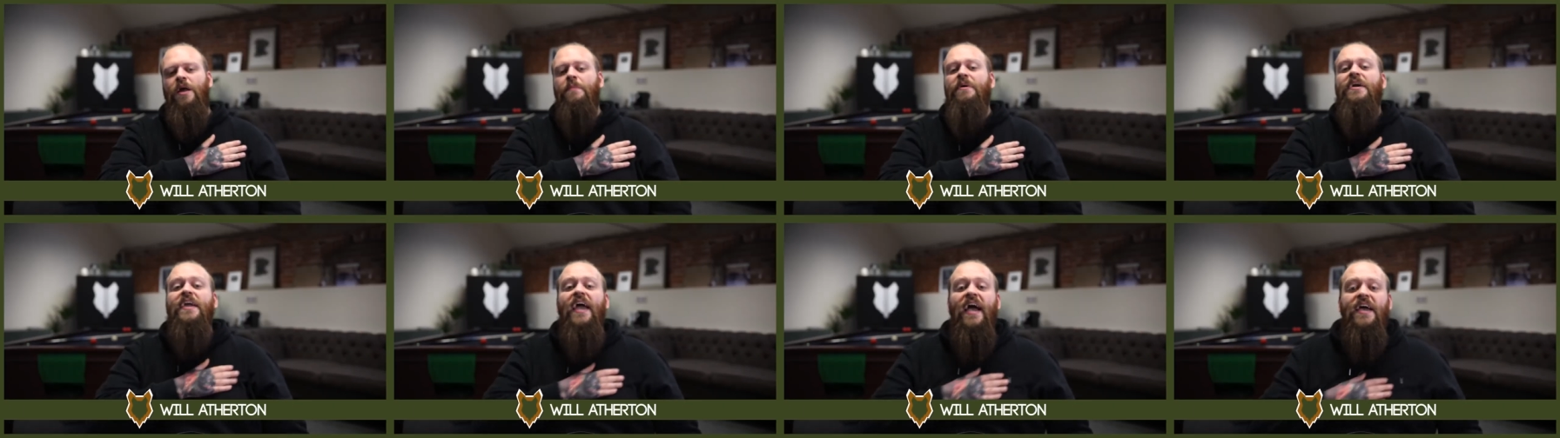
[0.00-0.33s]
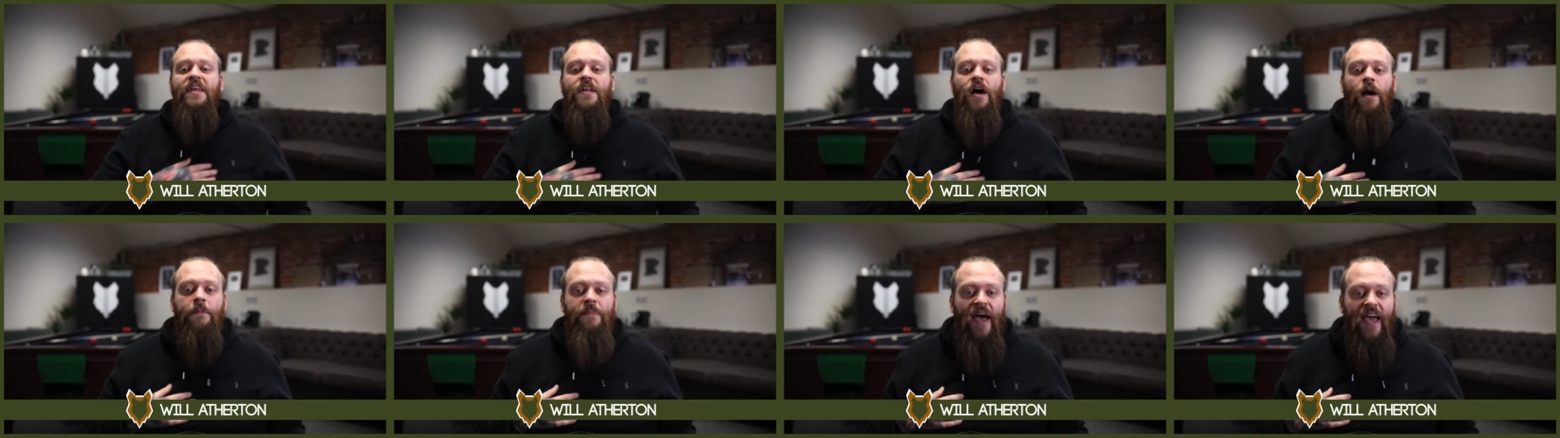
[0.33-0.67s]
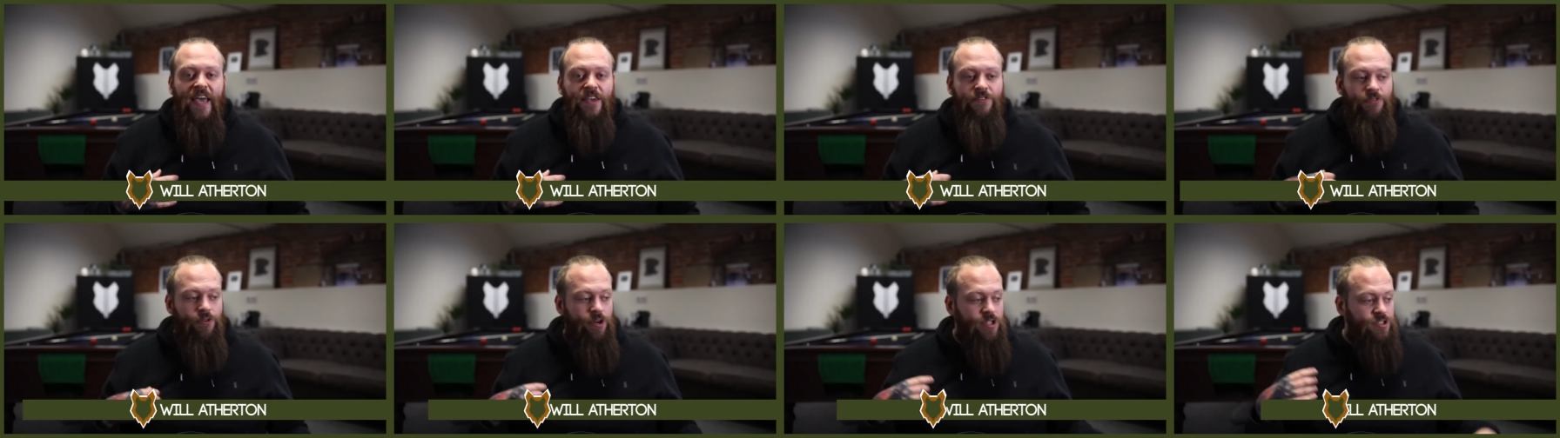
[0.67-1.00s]
I'm a canine
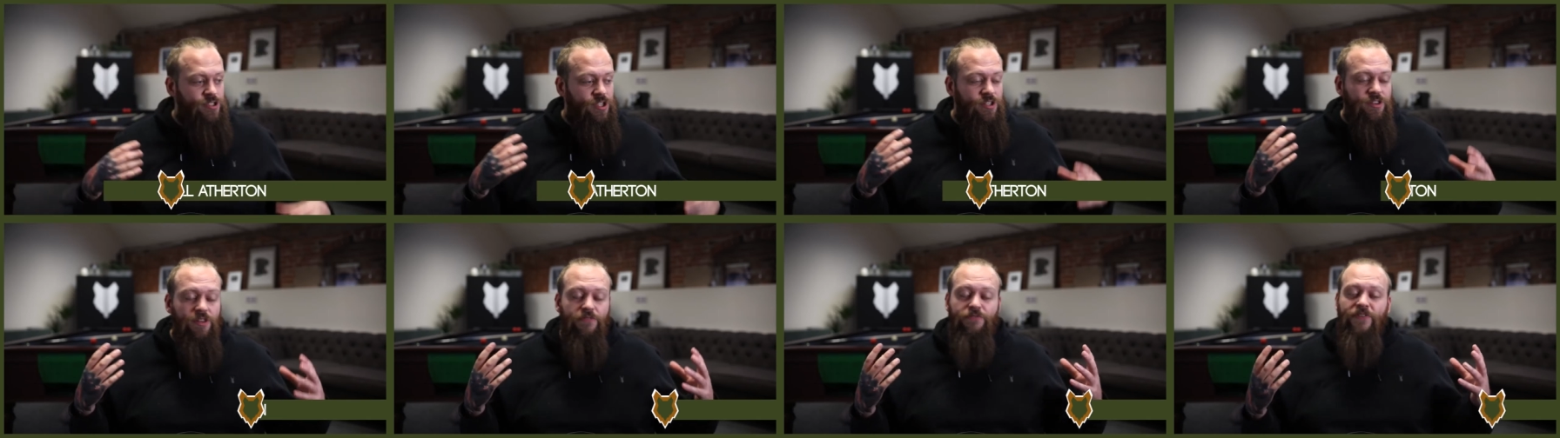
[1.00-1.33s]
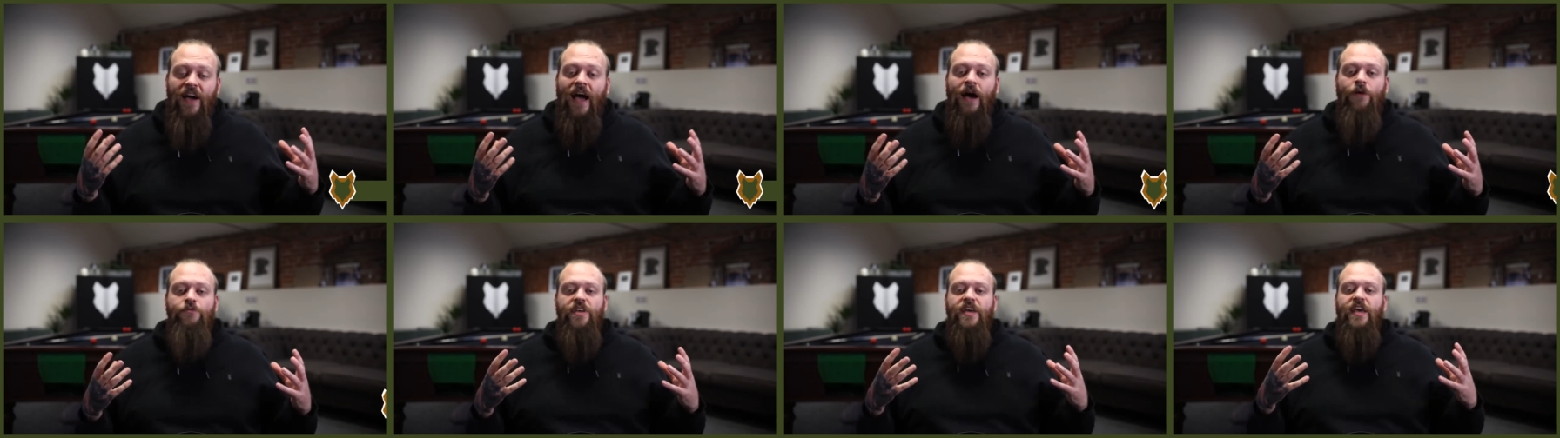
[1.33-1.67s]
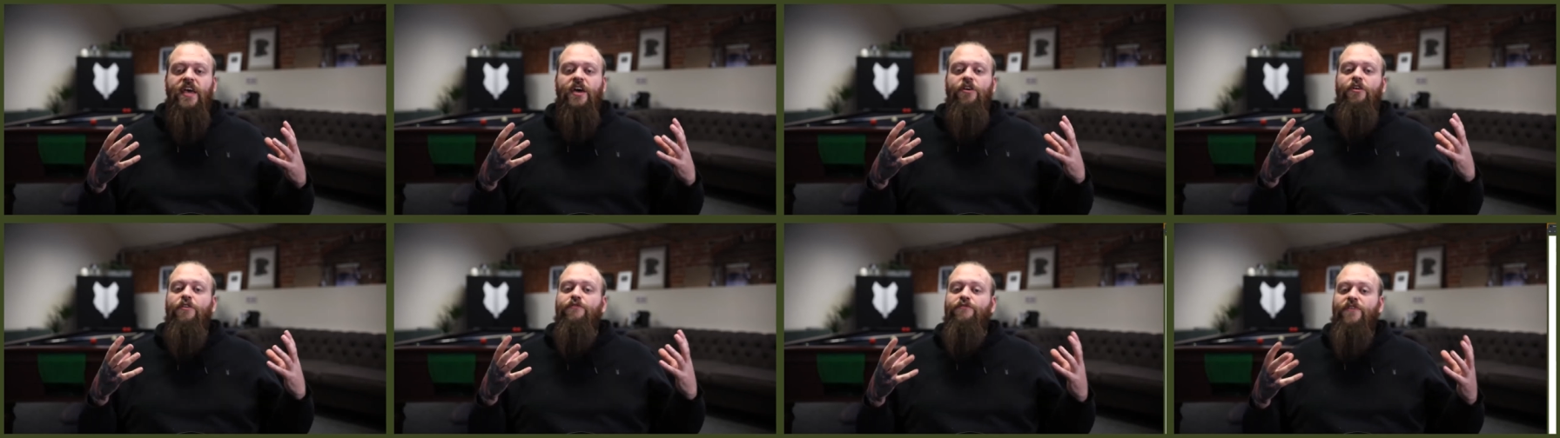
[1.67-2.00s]
behaviourist and the founder here at